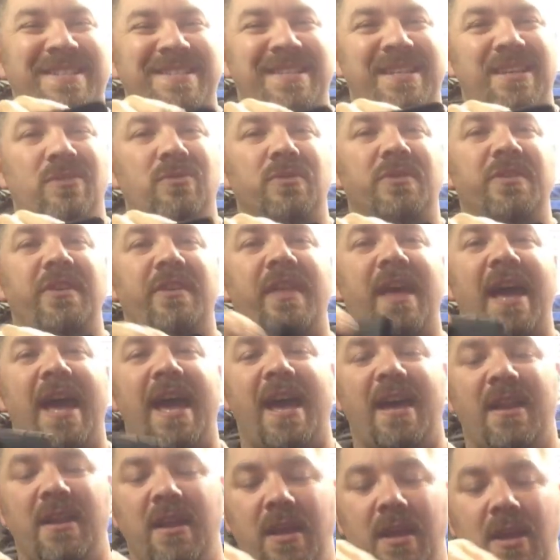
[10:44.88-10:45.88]
seal to
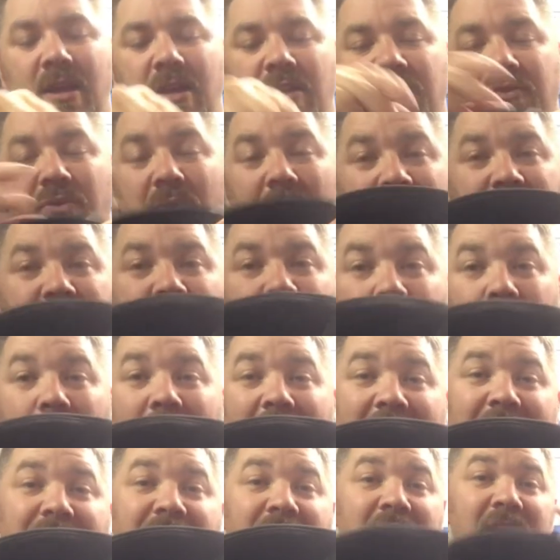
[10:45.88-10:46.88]
that. So I do
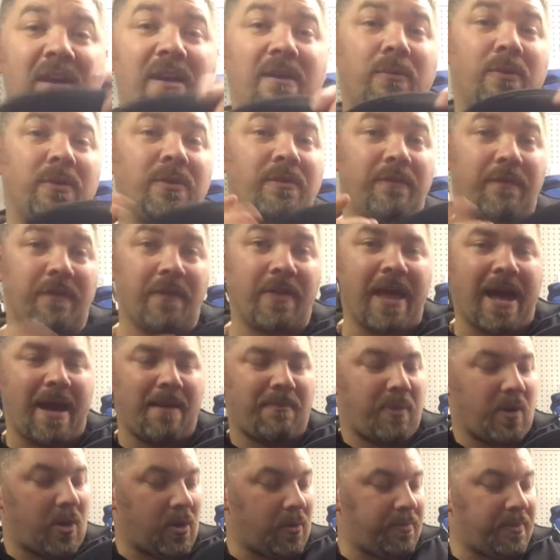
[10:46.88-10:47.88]
have that one for
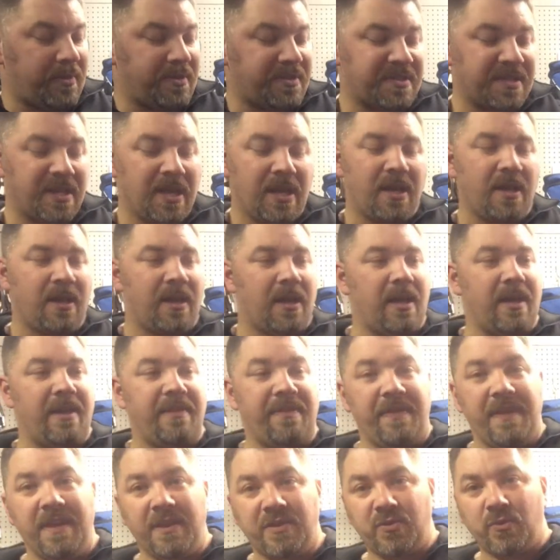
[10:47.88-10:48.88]
that purpose.
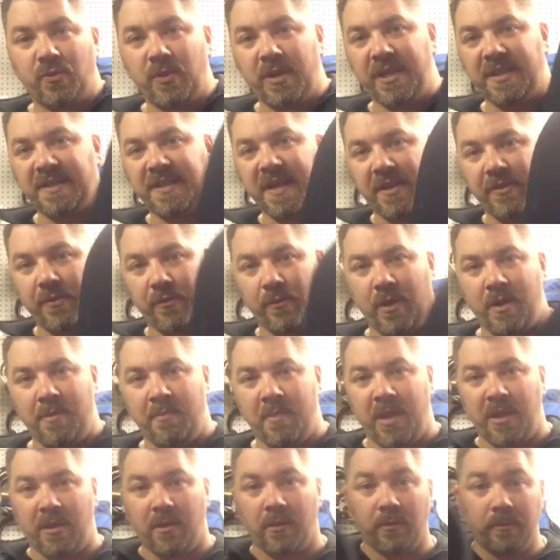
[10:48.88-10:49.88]
This one is a
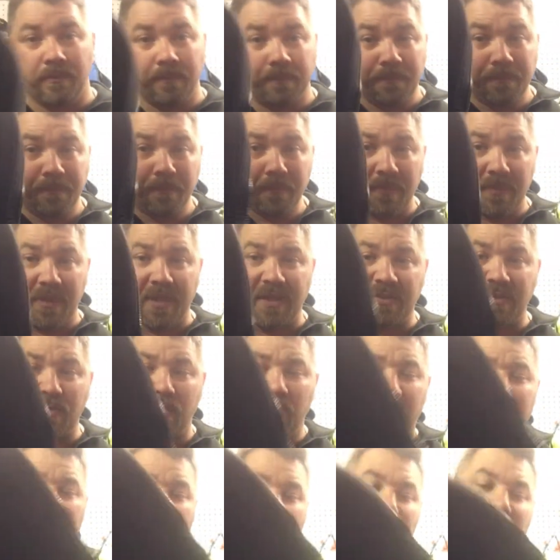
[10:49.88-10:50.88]
3mm. This
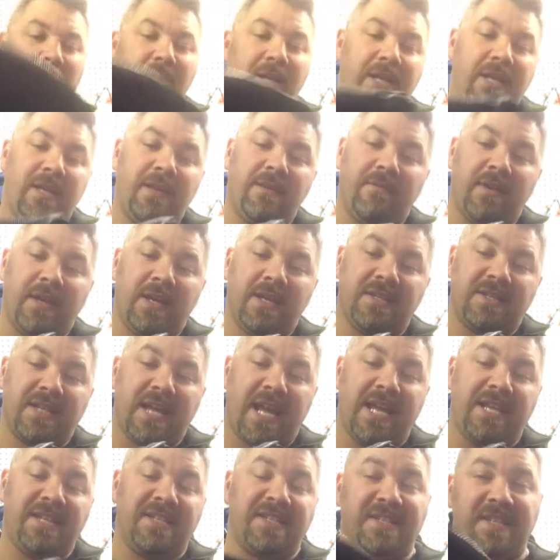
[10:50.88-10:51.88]
one I believe is a